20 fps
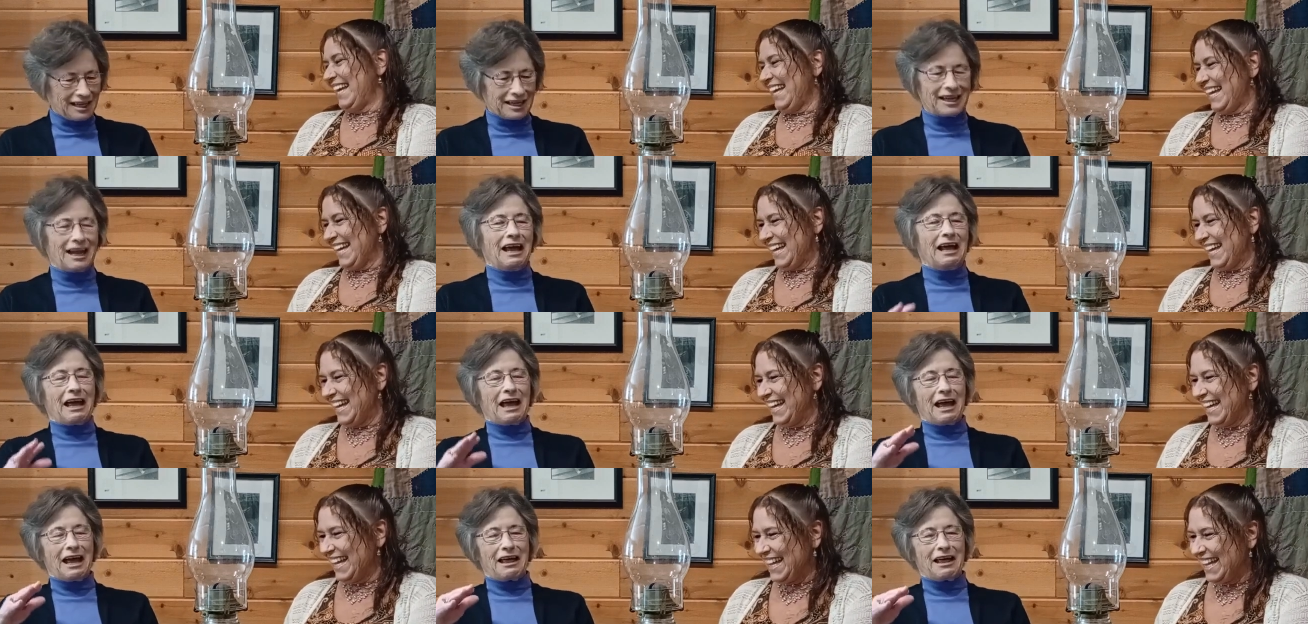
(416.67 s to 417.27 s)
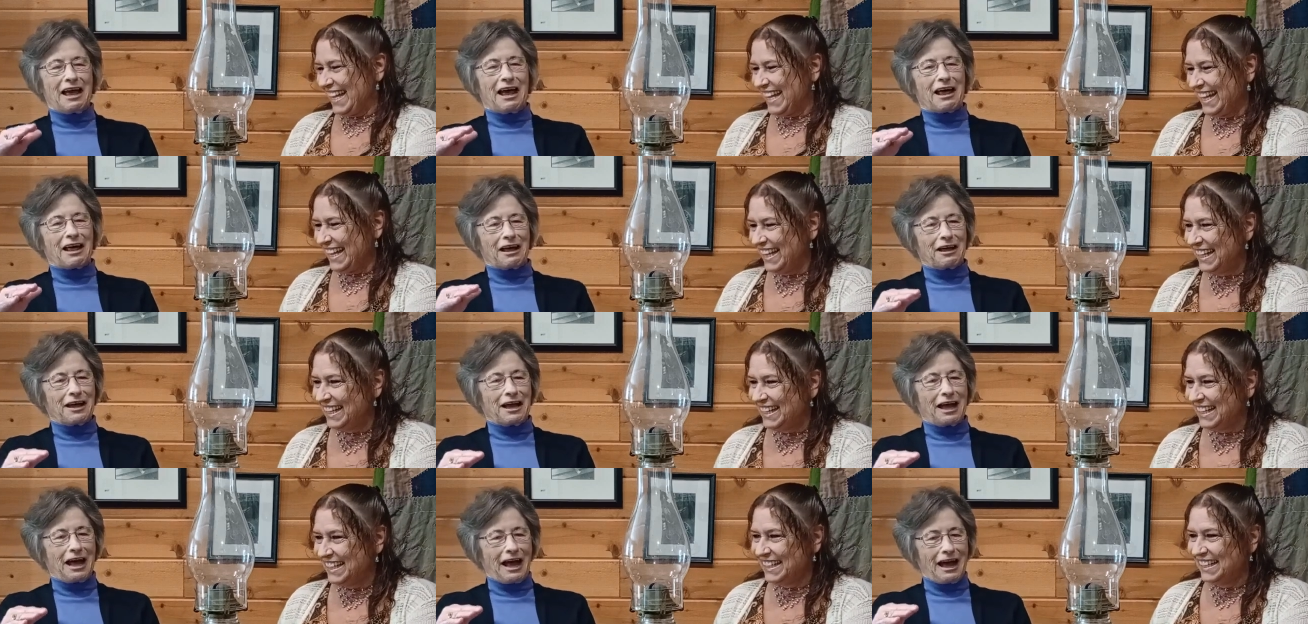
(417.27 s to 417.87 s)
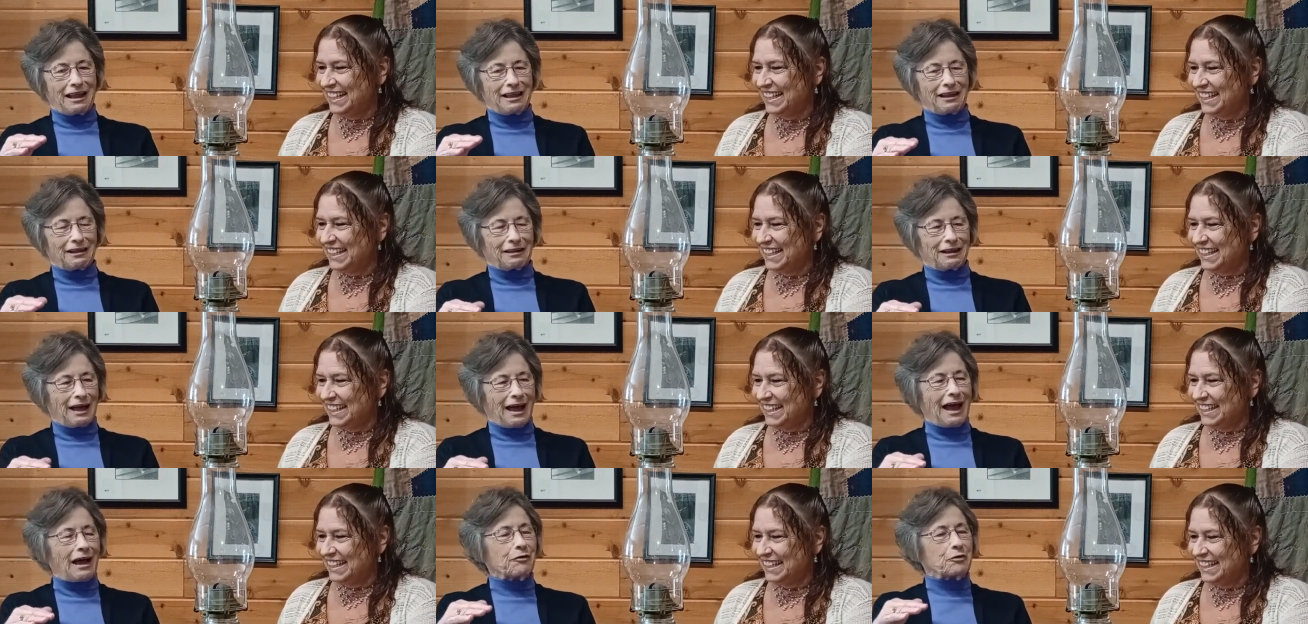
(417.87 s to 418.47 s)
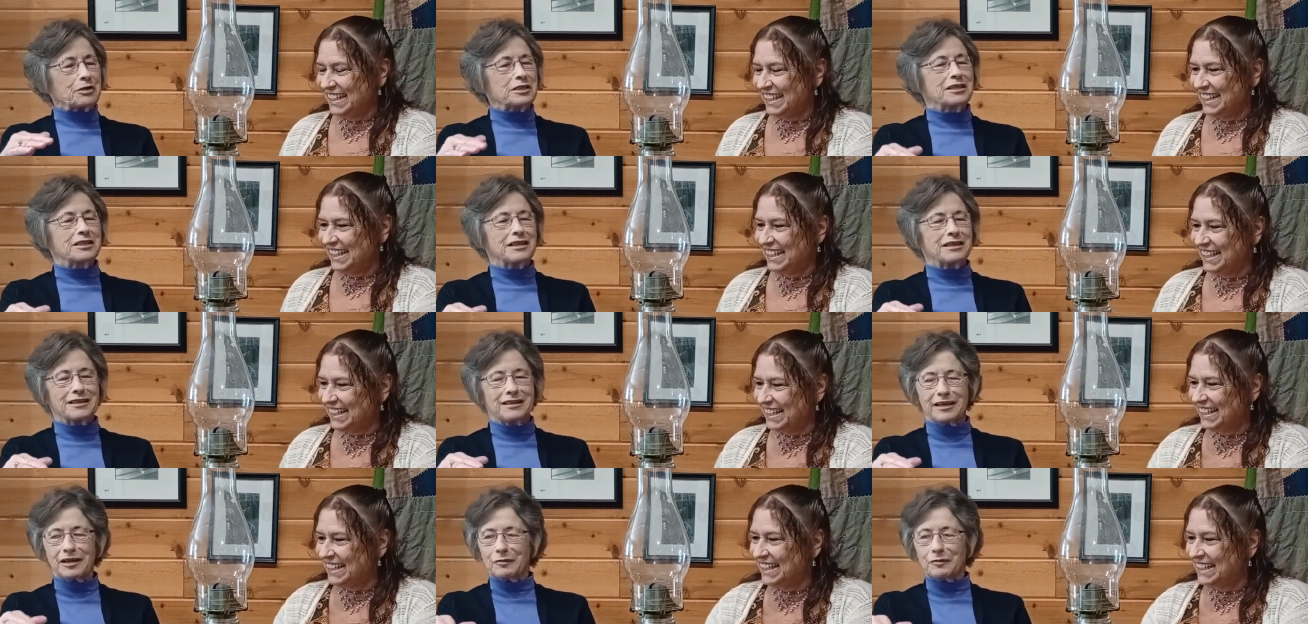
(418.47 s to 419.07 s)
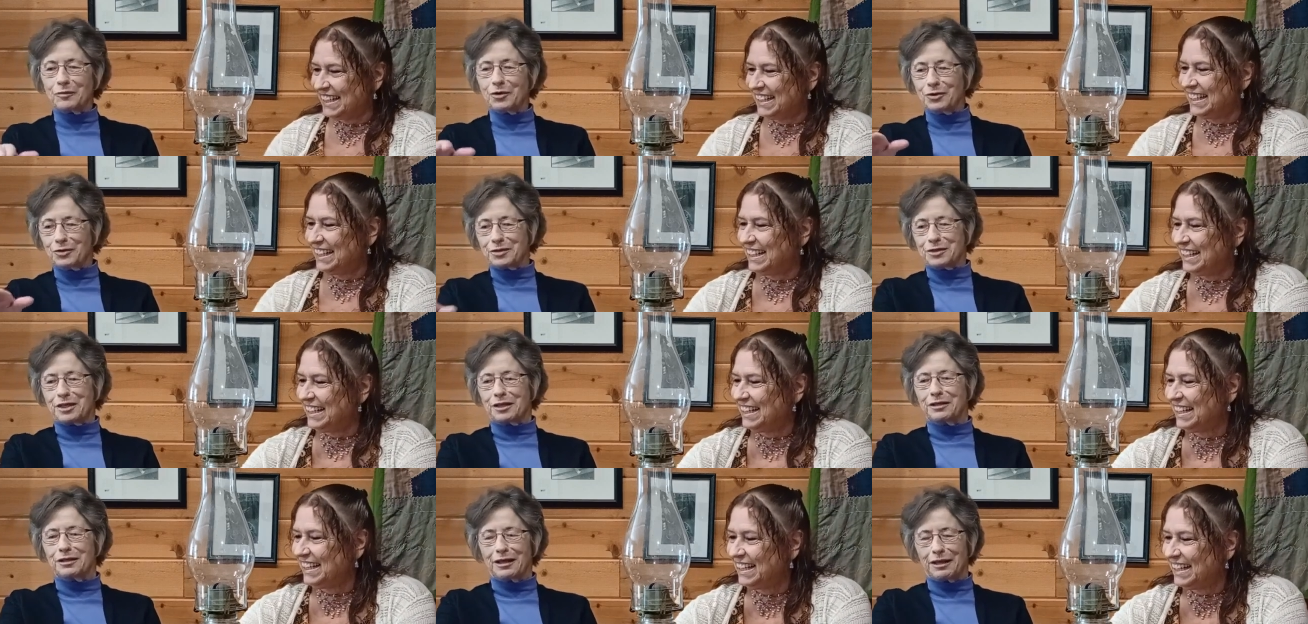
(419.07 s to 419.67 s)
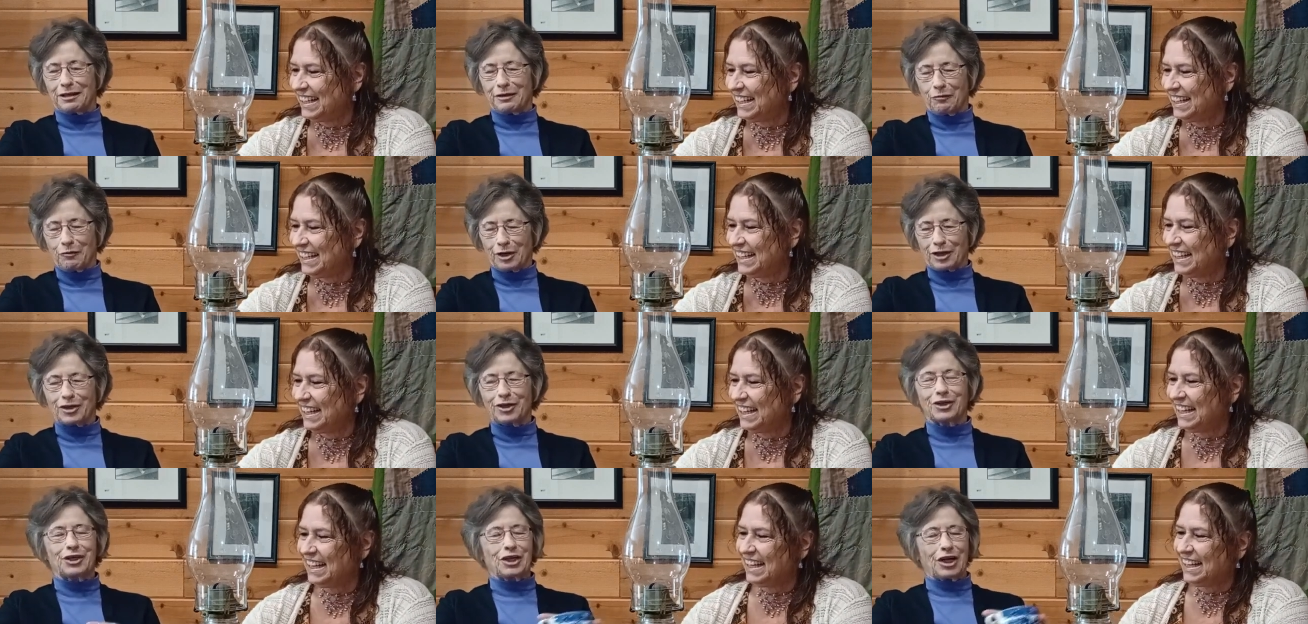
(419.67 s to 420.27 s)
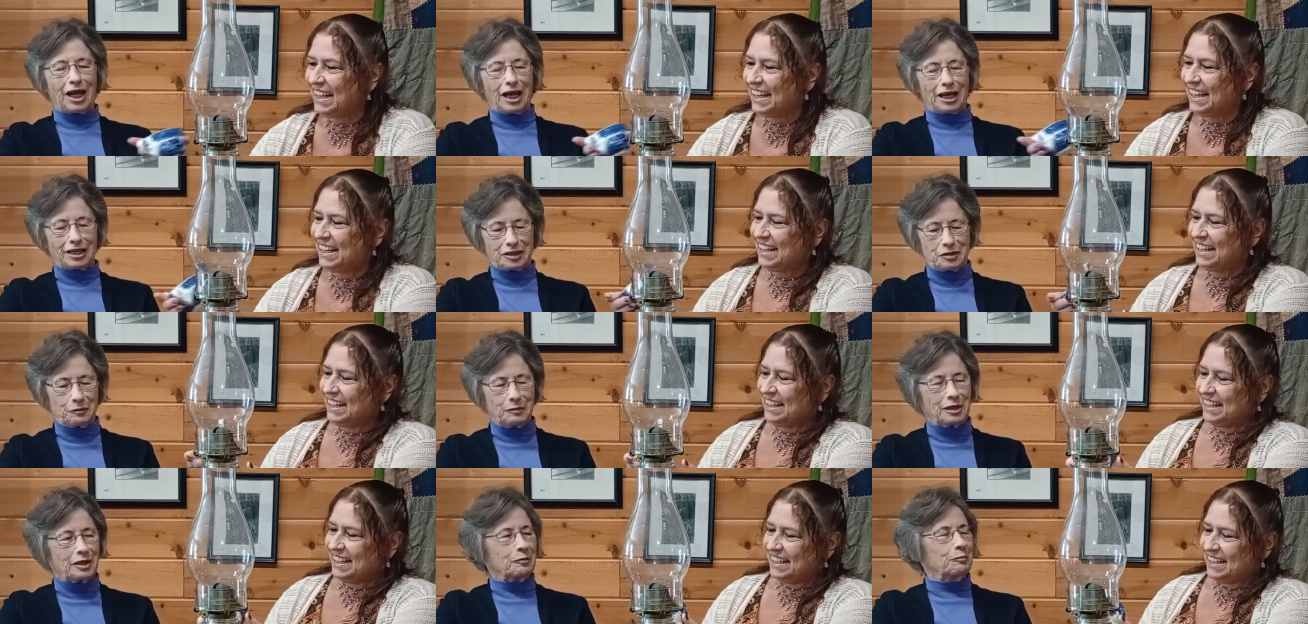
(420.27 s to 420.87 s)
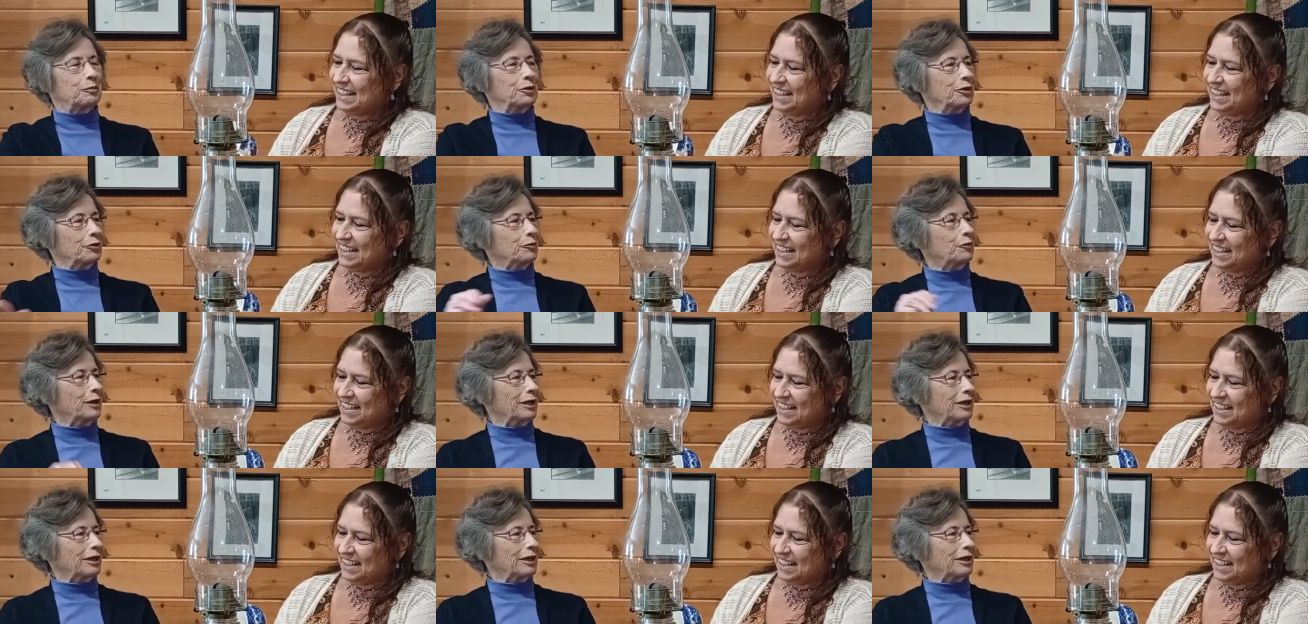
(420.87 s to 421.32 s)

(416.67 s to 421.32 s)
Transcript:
Speaker 1: Then, I, then uh, I would see them using what looked like to be blue